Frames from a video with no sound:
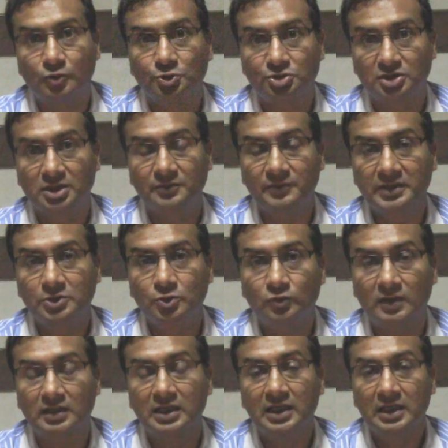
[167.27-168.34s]
question when you
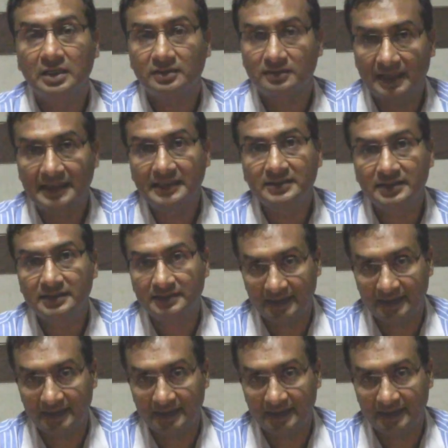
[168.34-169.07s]
were writing the